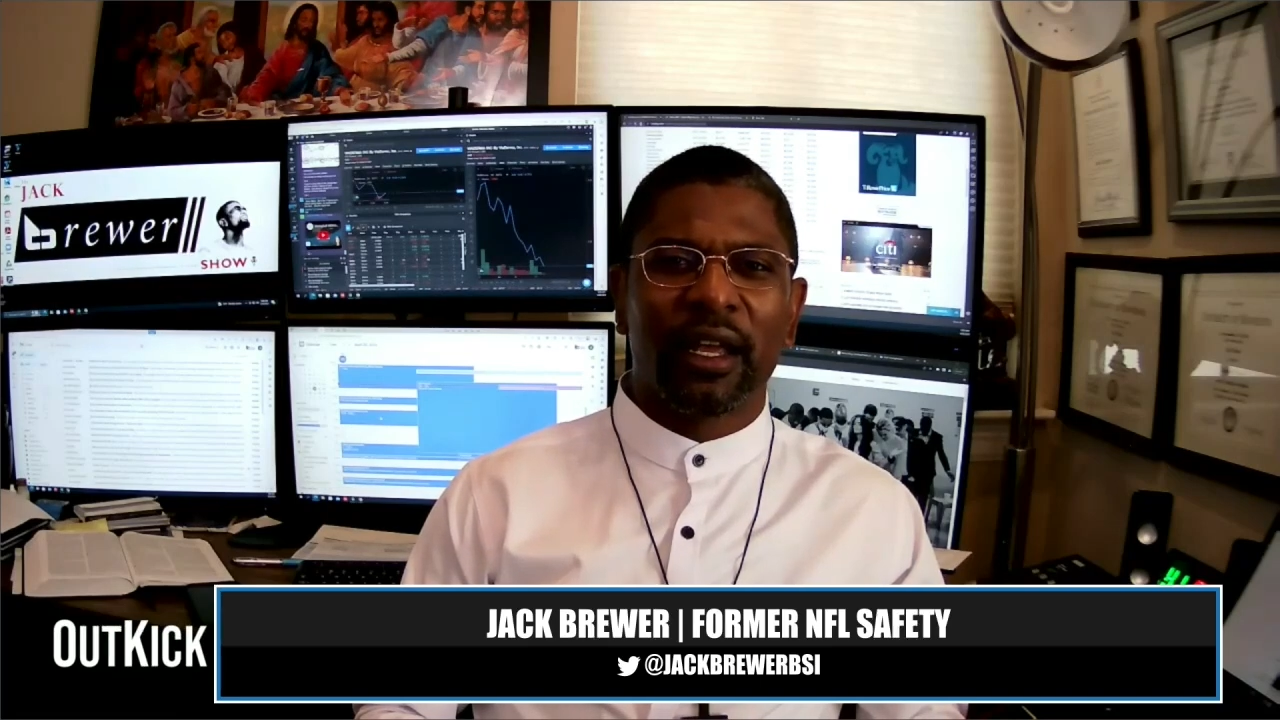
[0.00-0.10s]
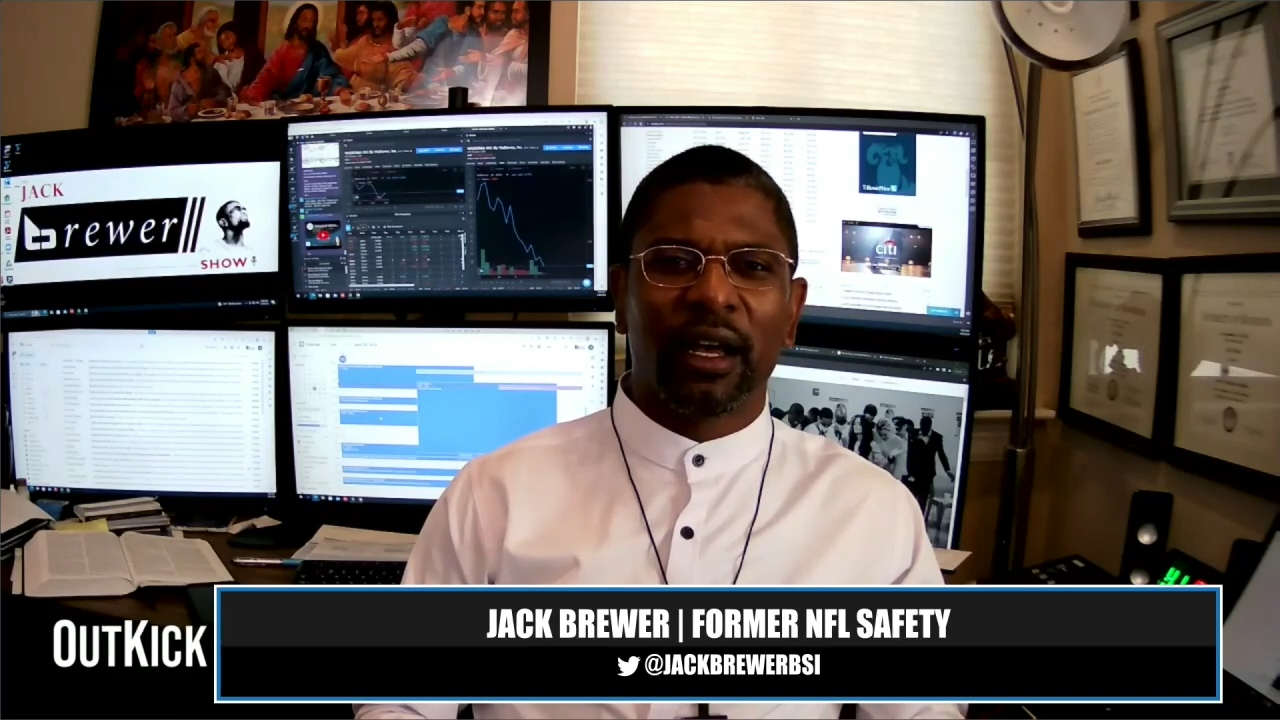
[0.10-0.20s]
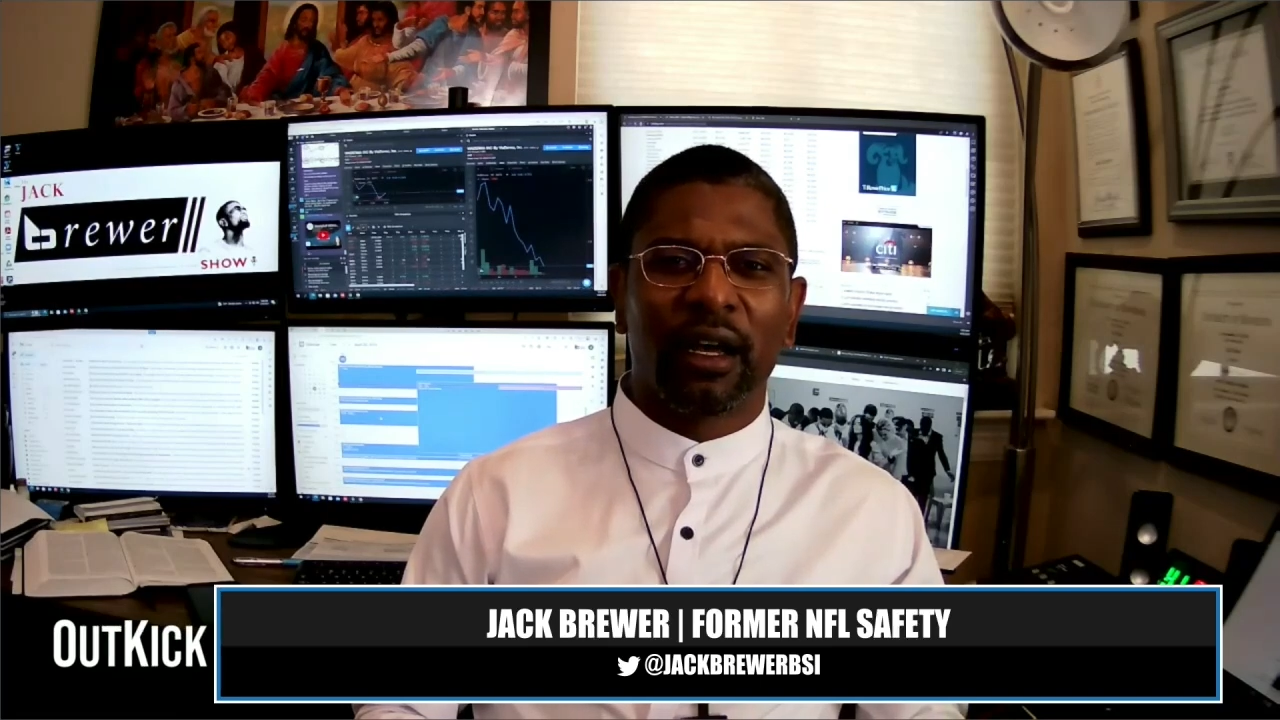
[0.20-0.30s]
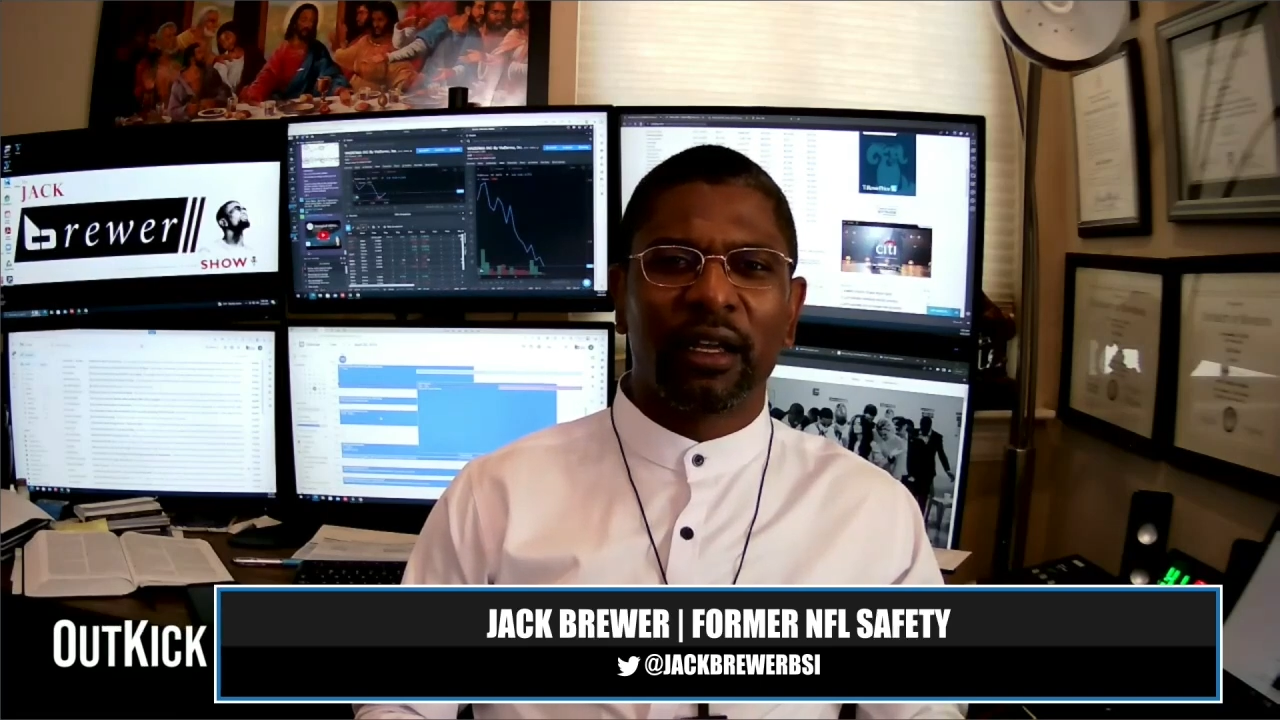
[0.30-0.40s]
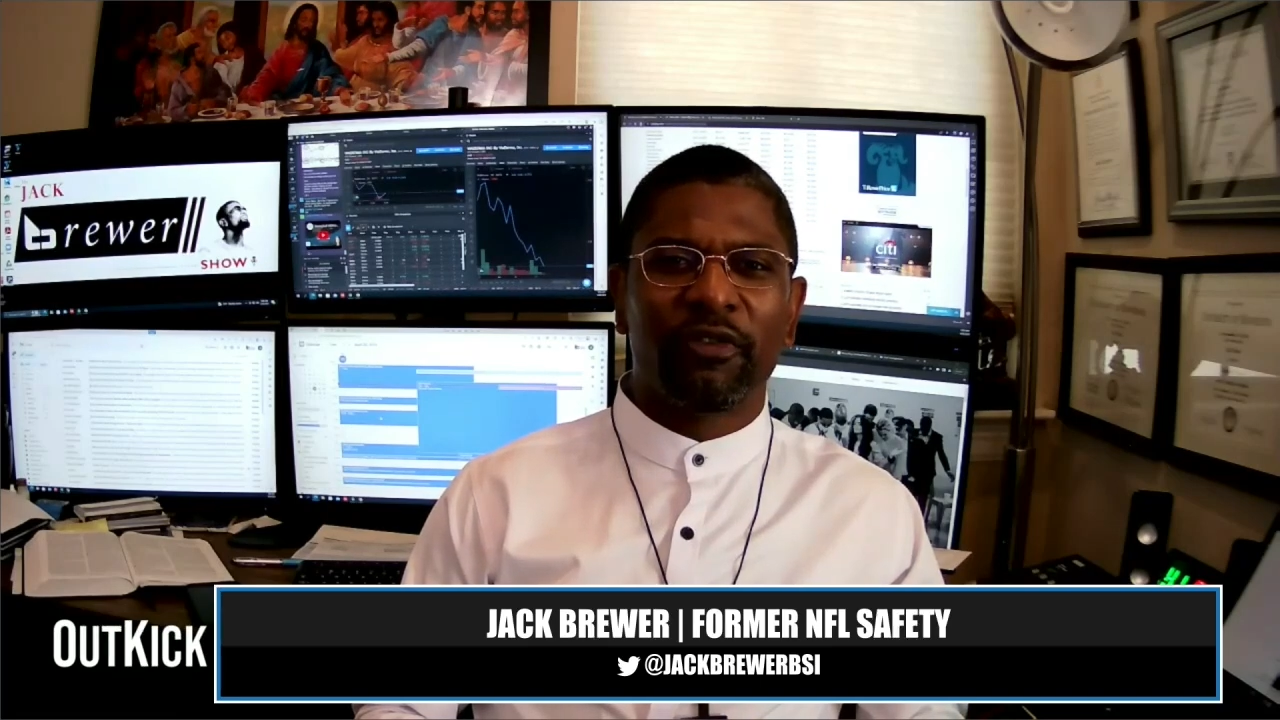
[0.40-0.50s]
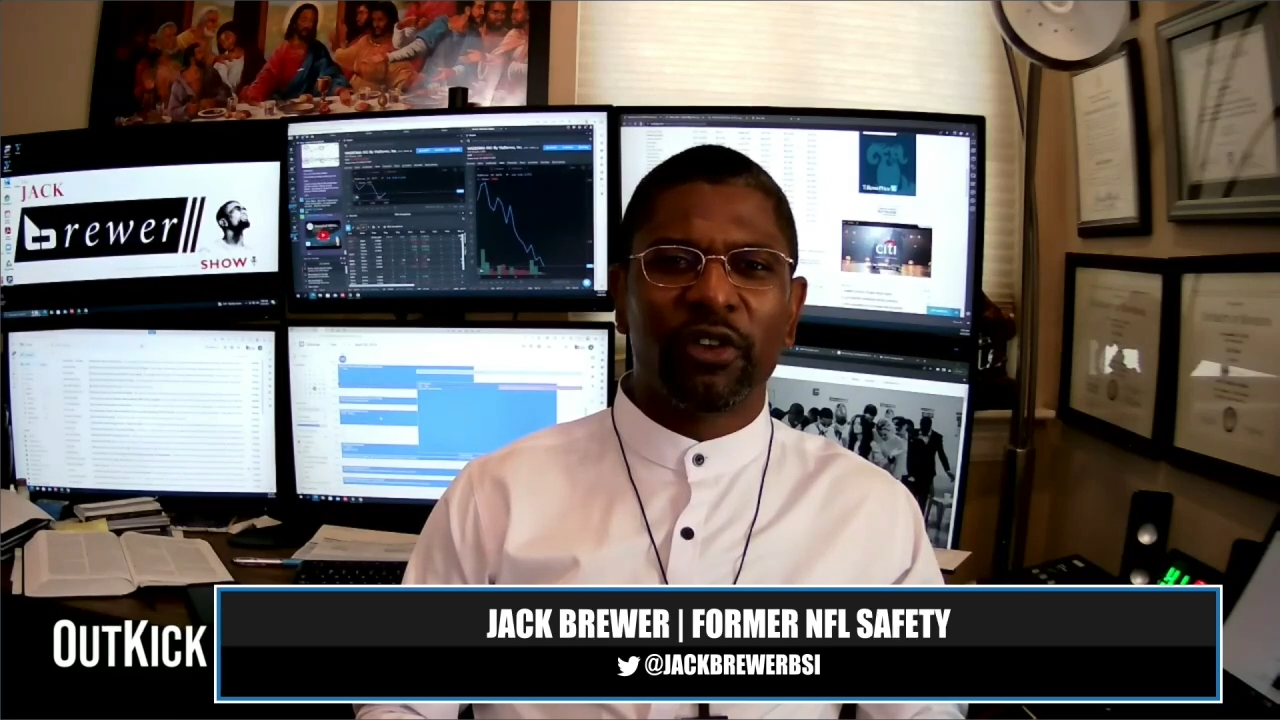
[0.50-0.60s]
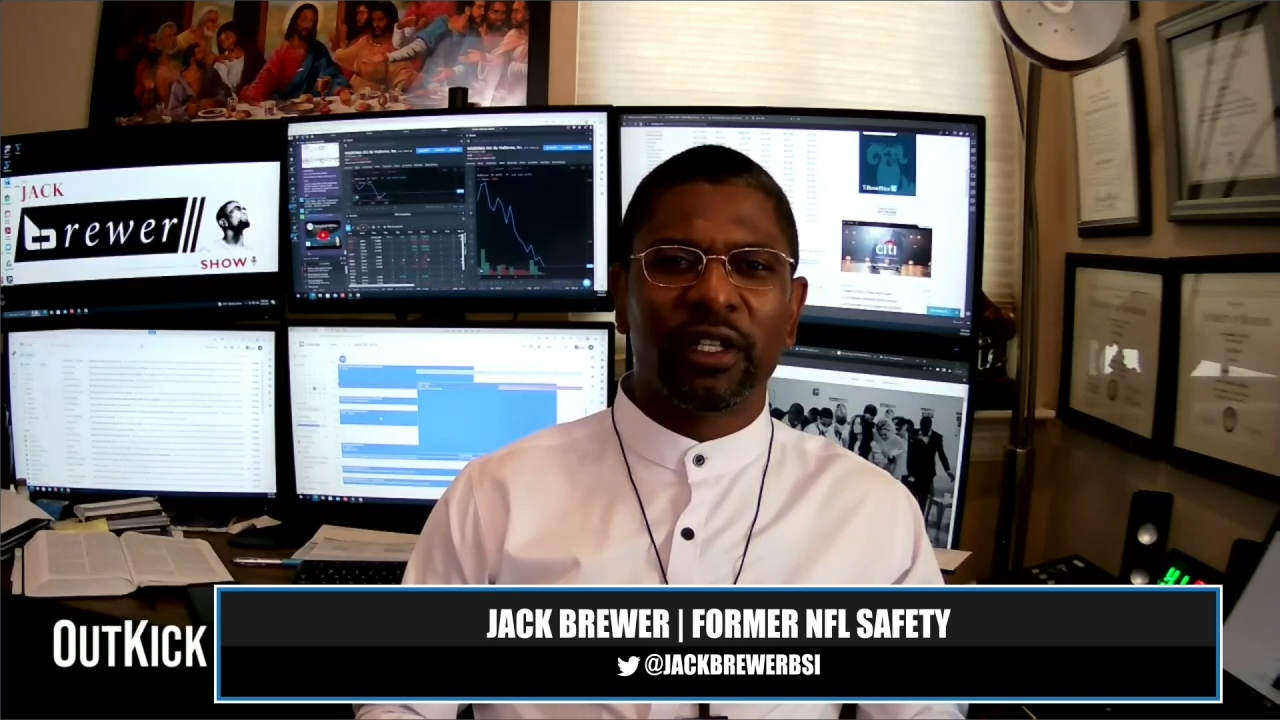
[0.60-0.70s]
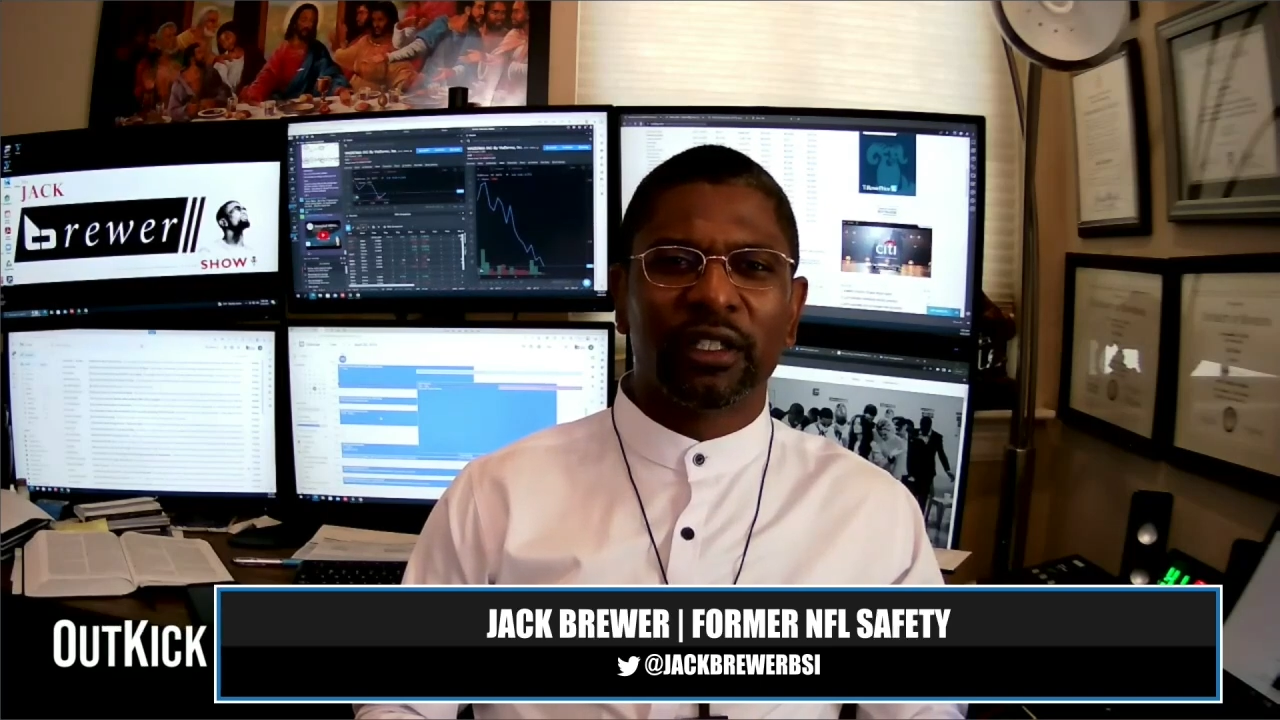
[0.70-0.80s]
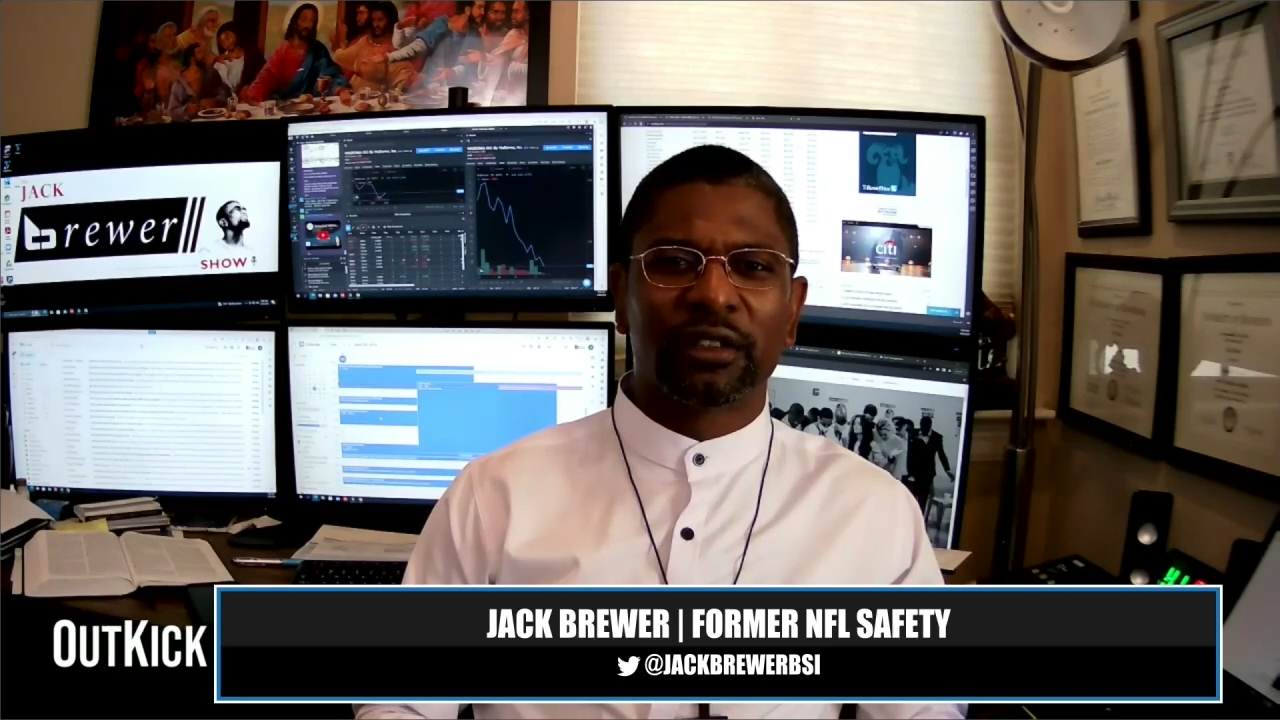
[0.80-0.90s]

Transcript: uh, if you did